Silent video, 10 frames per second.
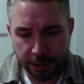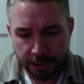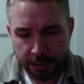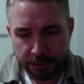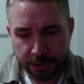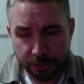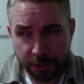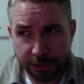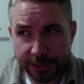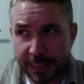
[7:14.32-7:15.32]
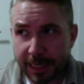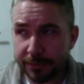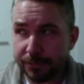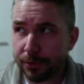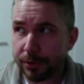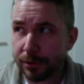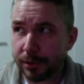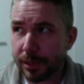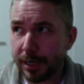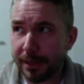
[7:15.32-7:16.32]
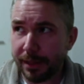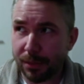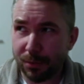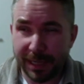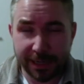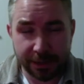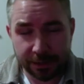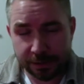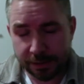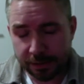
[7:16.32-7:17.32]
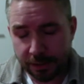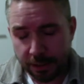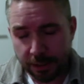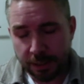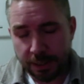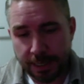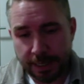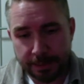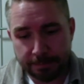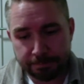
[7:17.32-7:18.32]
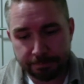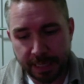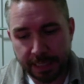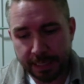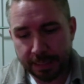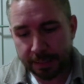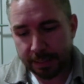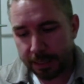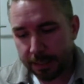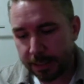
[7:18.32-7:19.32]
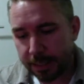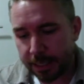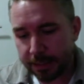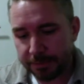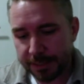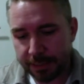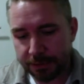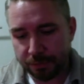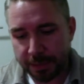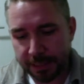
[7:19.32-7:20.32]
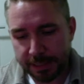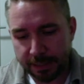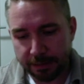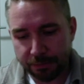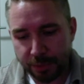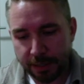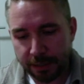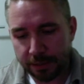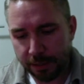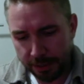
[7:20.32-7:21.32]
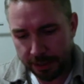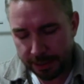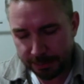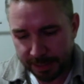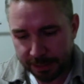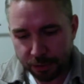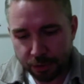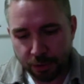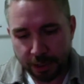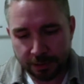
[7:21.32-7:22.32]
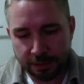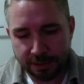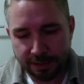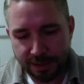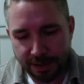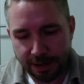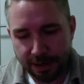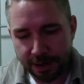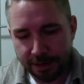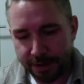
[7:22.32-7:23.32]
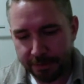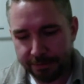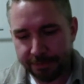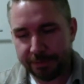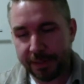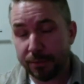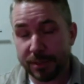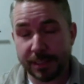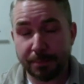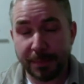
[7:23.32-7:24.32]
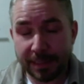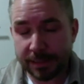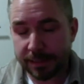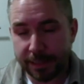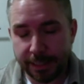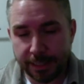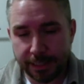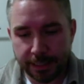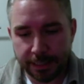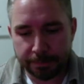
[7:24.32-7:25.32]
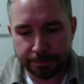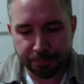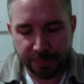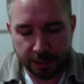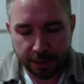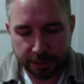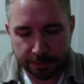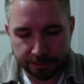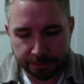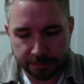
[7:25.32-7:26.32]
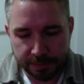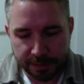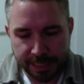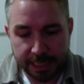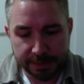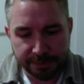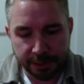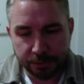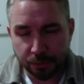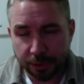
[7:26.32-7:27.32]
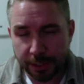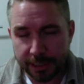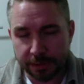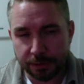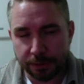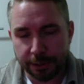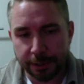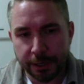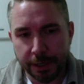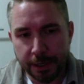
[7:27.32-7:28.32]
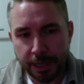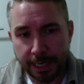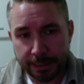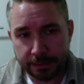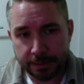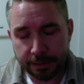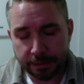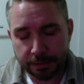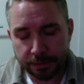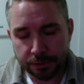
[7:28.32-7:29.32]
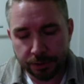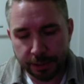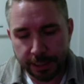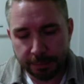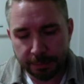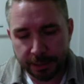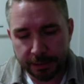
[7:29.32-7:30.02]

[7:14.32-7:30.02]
So I worked as that for I think three years, um, and then I, I kind of said to myself, well, it's been a good run. I, I, I feel it was immensely um, um, satisfying to work as a lawyer and, and attorney, but